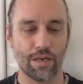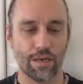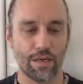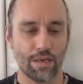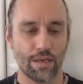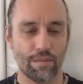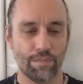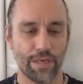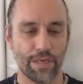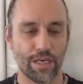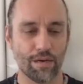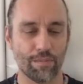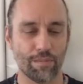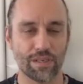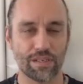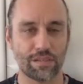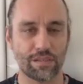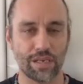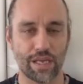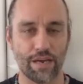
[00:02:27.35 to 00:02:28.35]
become a
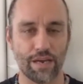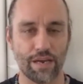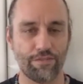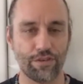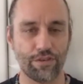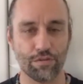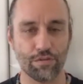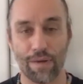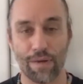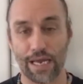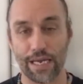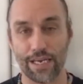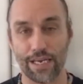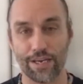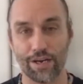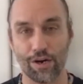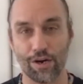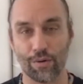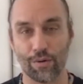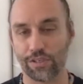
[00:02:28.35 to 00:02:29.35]
slave to my
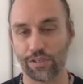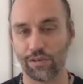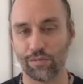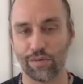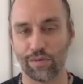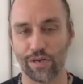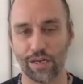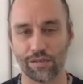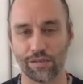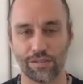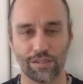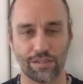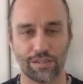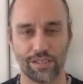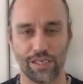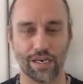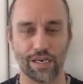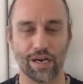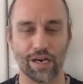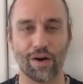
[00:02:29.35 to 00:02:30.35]
ego or someone else's
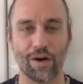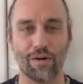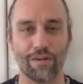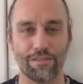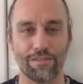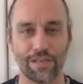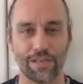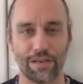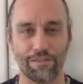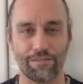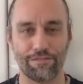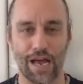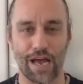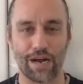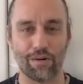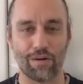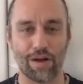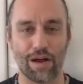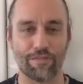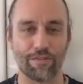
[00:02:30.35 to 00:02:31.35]
ego. If I
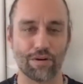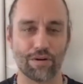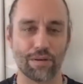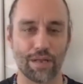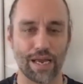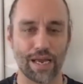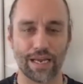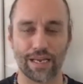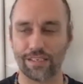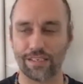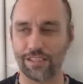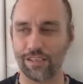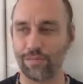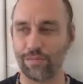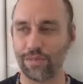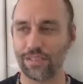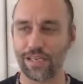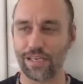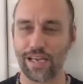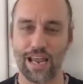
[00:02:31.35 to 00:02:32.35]
don't ever, like,
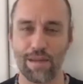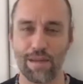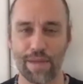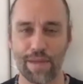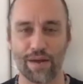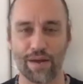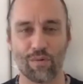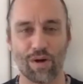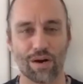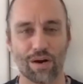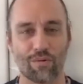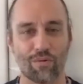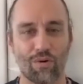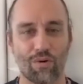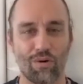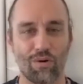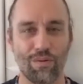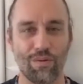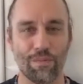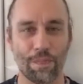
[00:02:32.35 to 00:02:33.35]
someone's like, hey man, want to
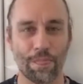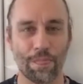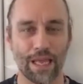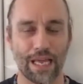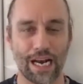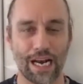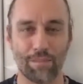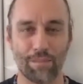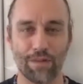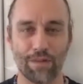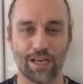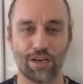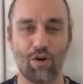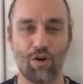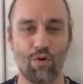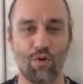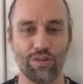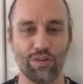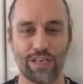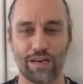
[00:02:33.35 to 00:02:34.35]
roll? And I'm like
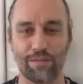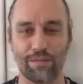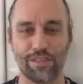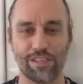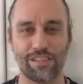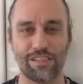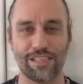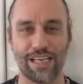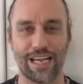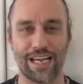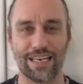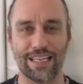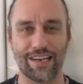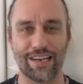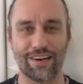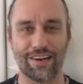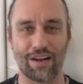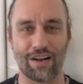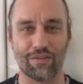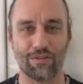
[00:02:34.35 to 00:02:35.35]
cold and I'm just standing there
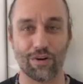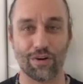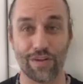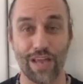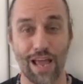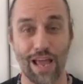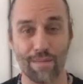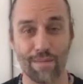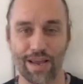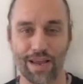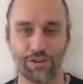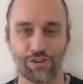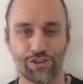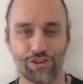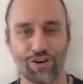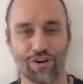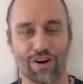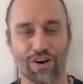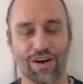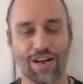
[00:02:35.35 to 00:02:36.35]
and I don't go, yeah, man,
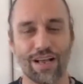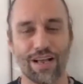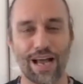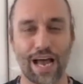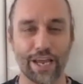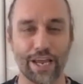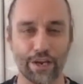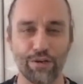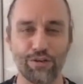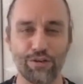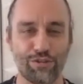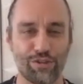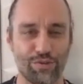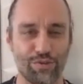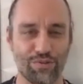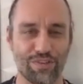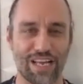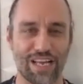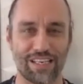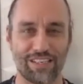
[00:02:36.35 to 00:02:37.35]
sure. I used to
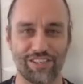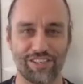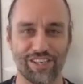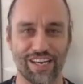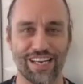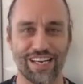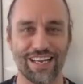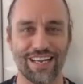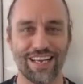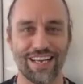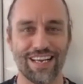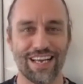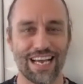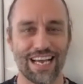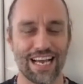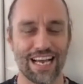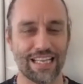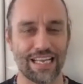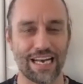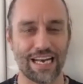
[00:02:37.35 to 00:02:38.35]
do that shit.
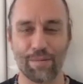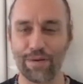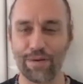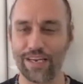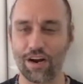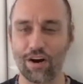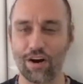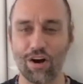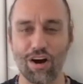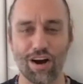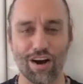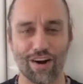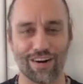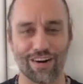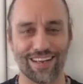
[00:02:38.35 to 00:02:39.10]
And then I would get hurt